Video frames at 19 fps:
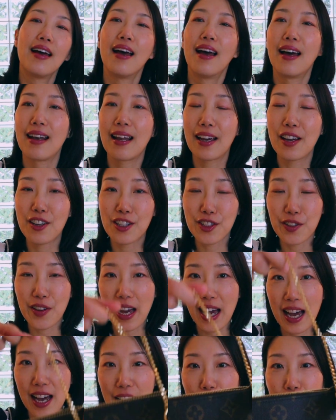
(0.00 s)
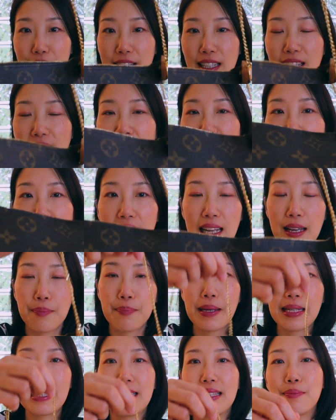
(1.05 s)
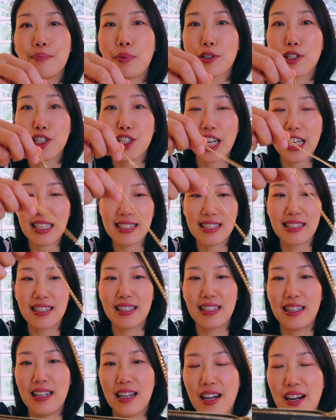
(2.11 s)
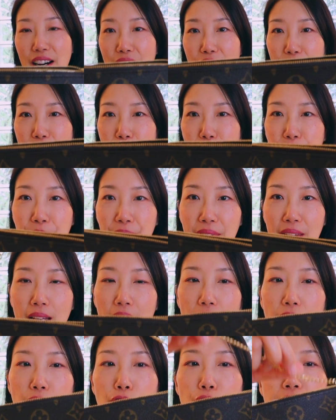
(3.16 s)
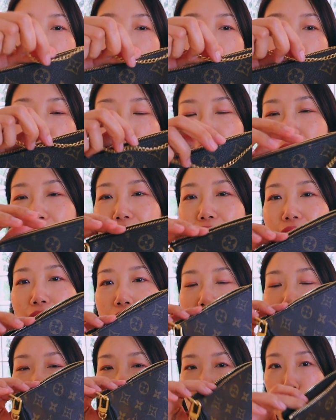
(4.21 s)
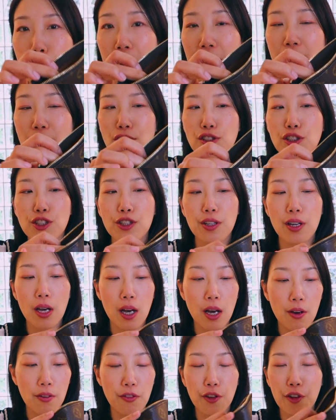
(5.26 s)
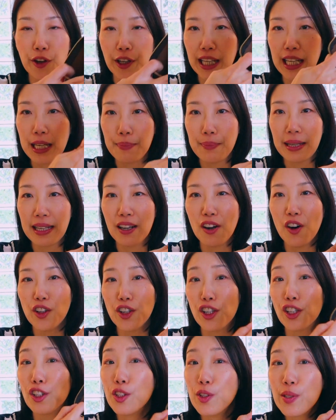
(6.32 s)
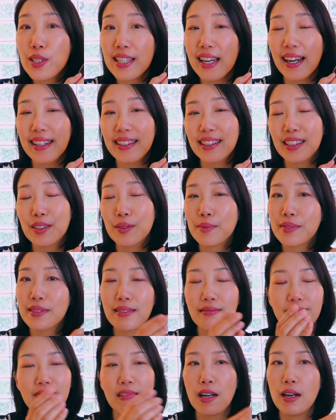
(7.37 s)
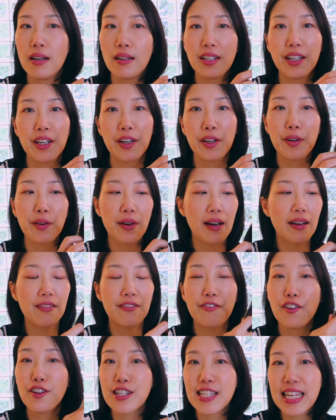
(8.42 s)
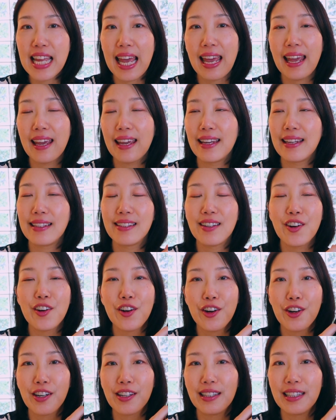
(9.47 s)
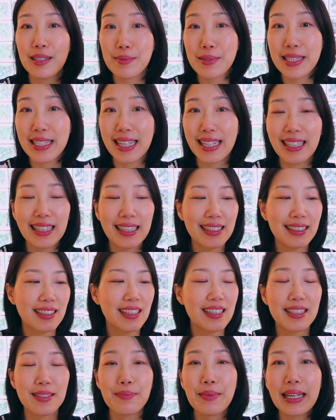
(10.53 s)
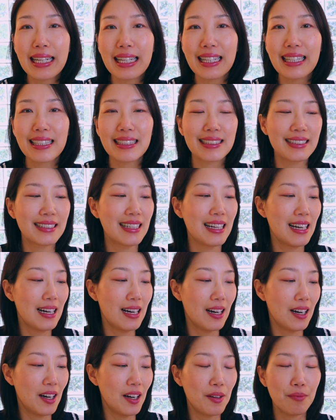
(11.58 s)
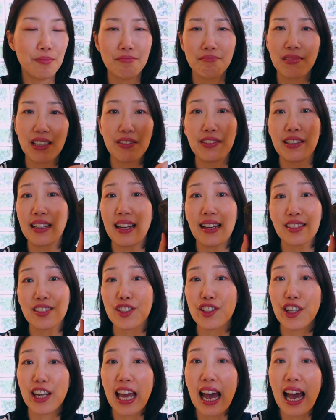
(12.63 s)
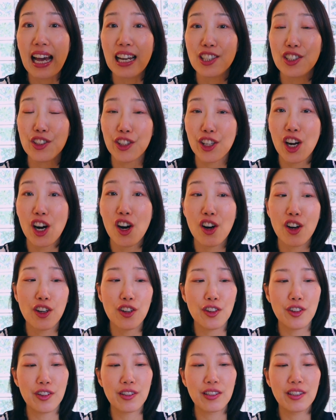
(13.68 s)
And I also have the Les Petites Pochettes, really great little pouch for keeping all your loose items, you know, first aid or lipsticks, cosmetics, even extra cash or card, or